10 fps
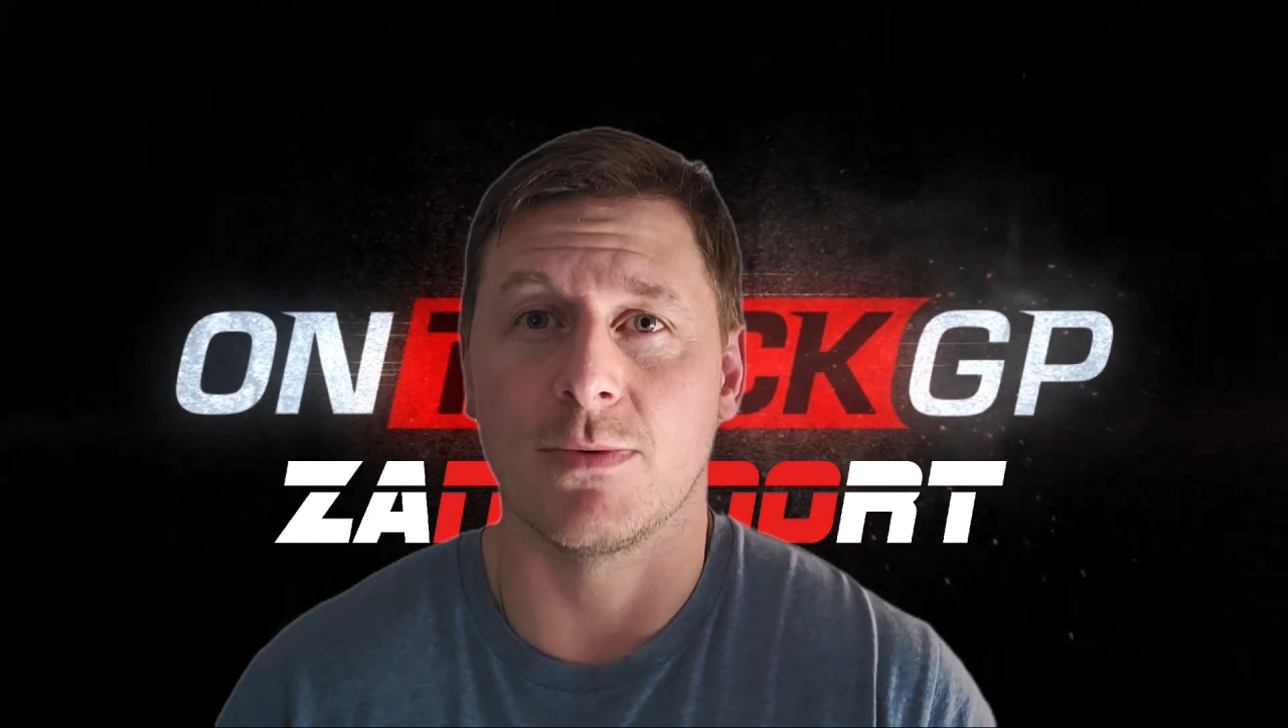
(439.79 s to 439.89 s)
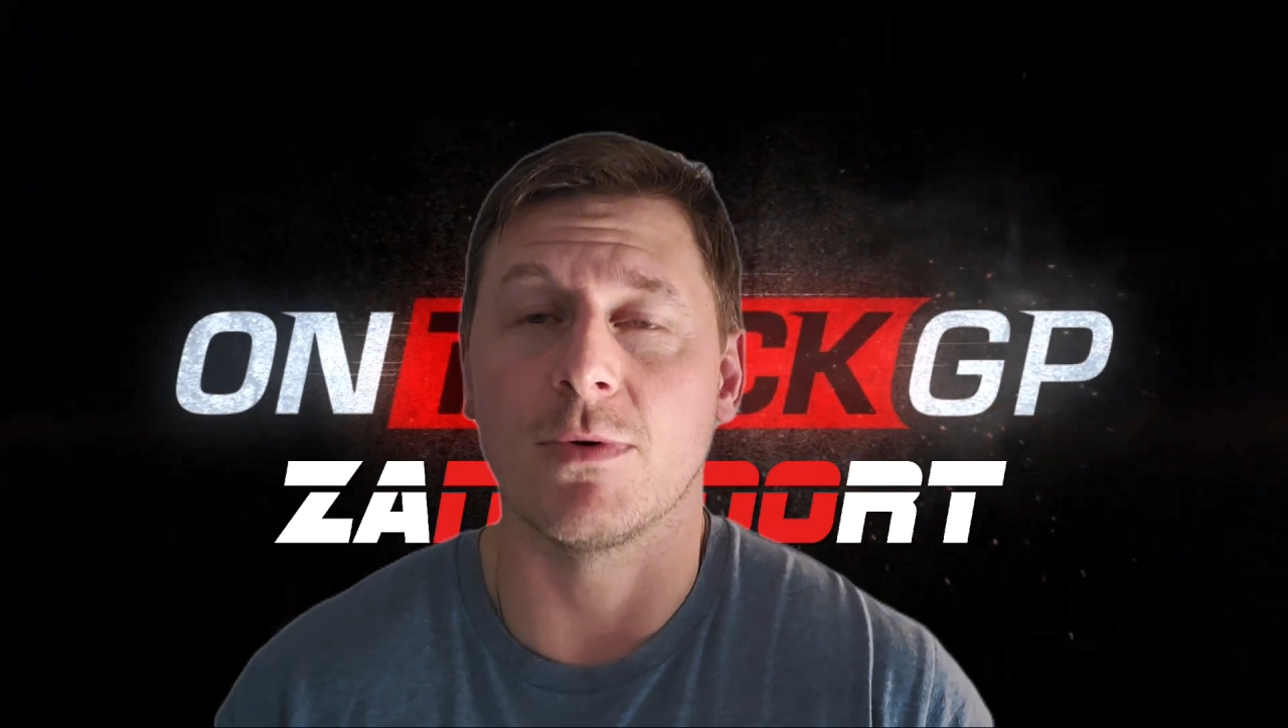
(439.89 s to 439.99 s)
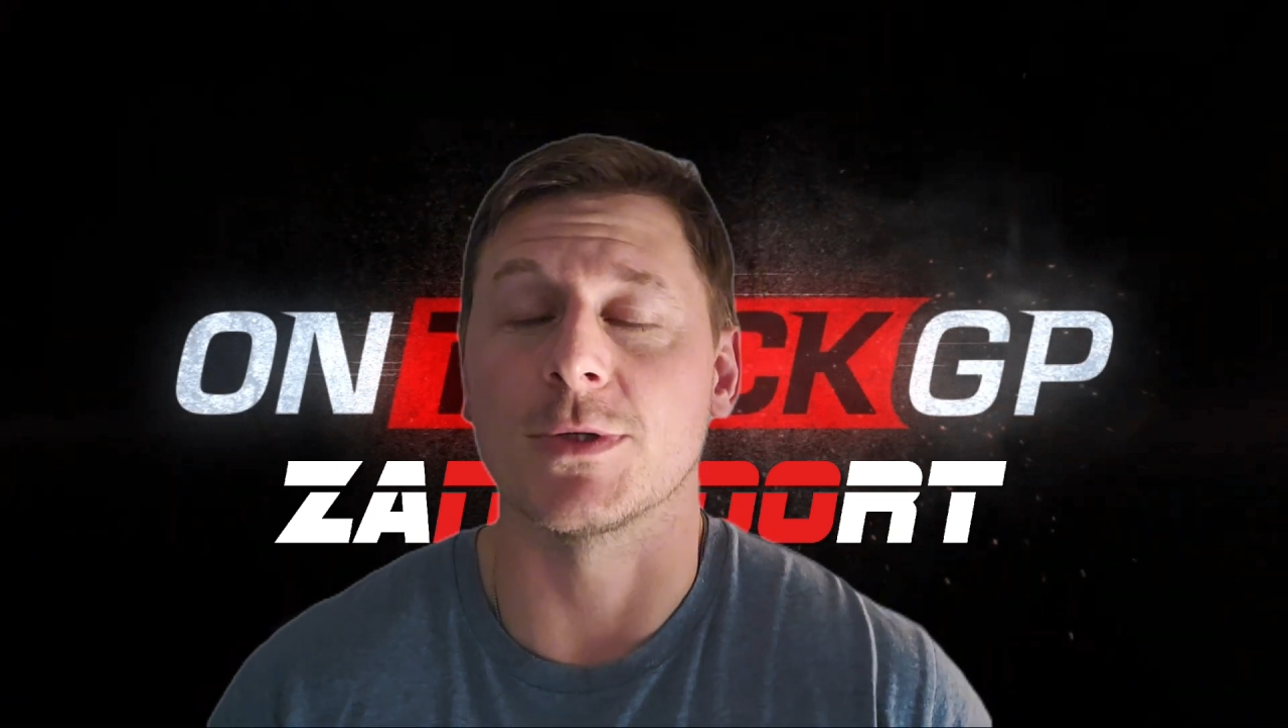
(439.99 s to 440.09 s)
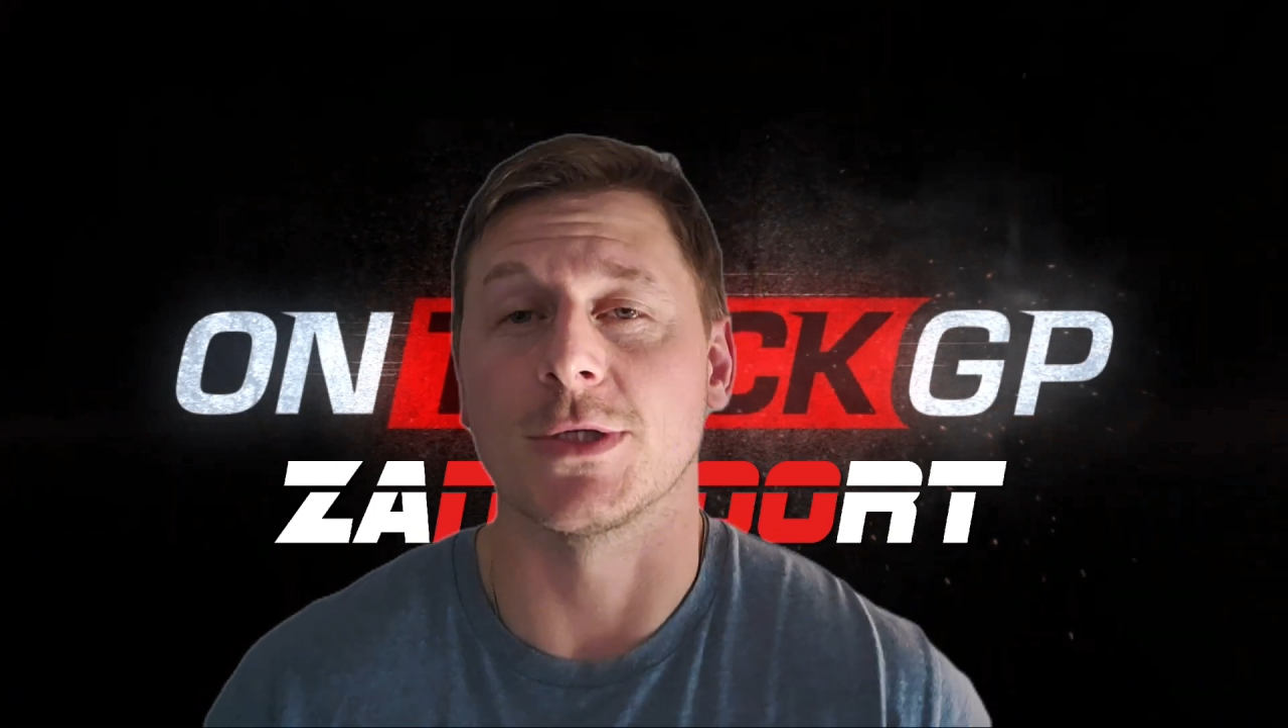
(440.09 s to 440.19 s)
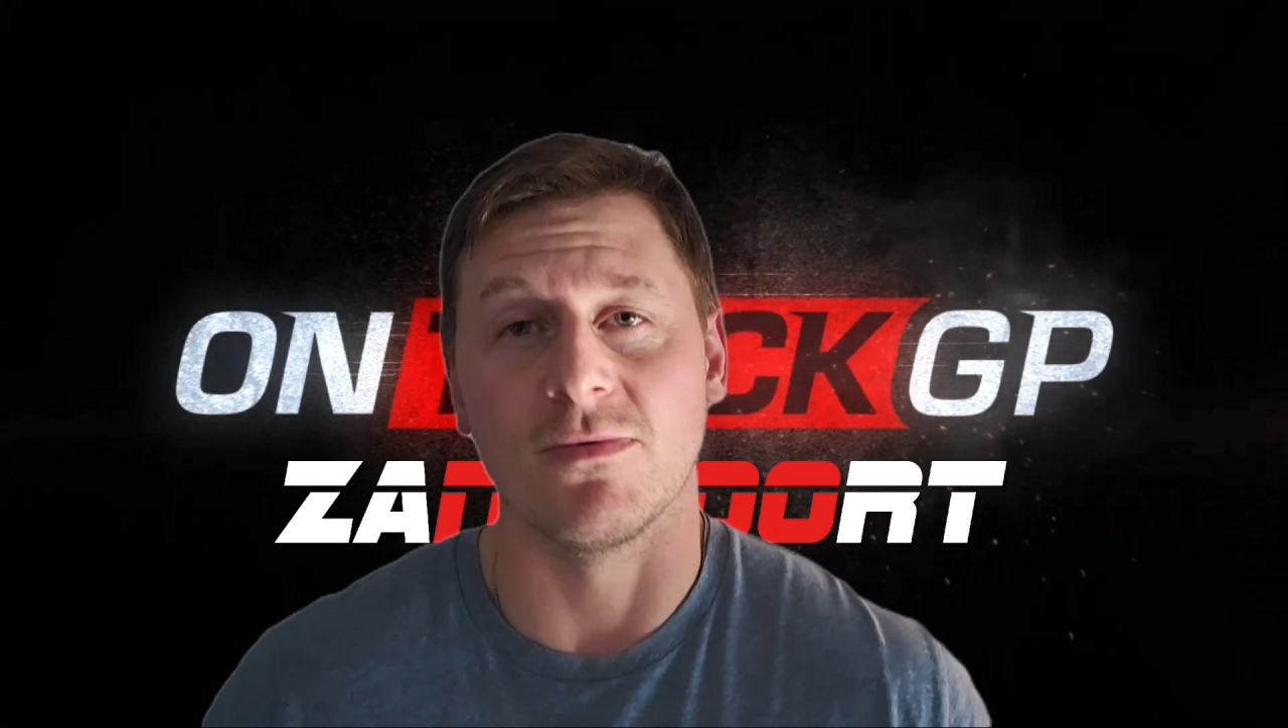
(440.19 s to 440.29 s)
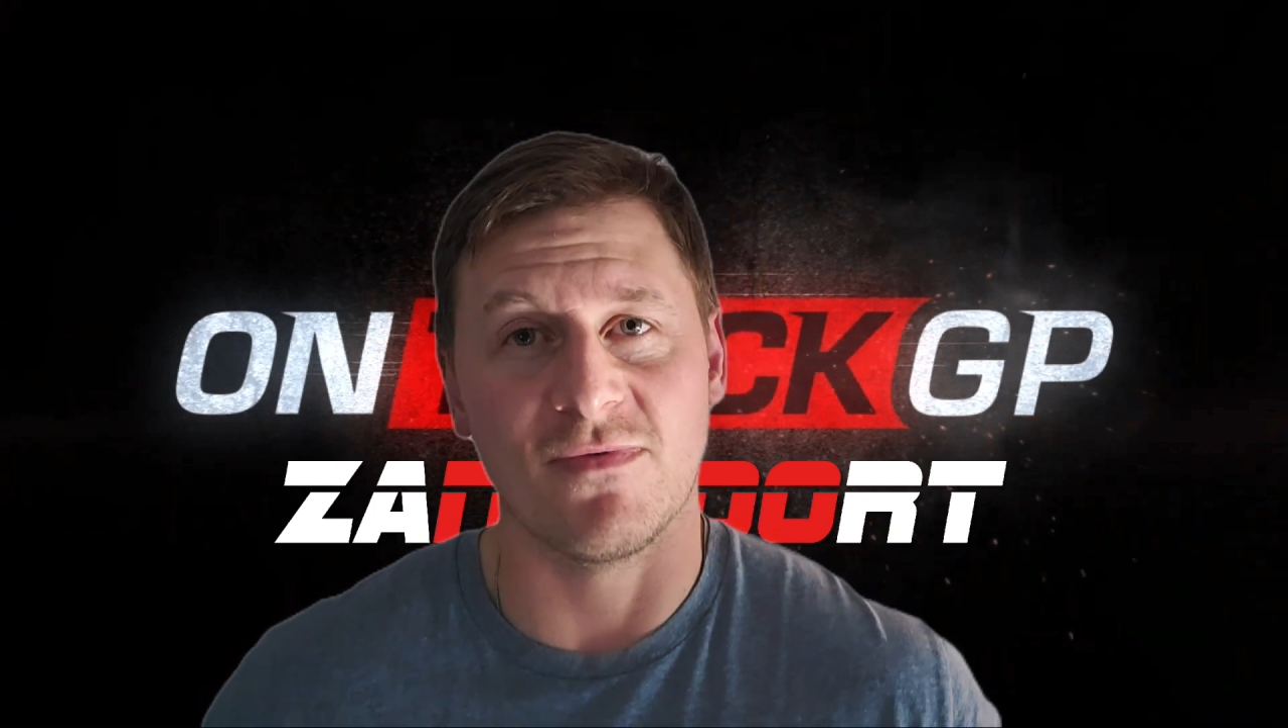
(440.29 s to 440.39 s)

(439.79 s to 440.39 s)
We'll soon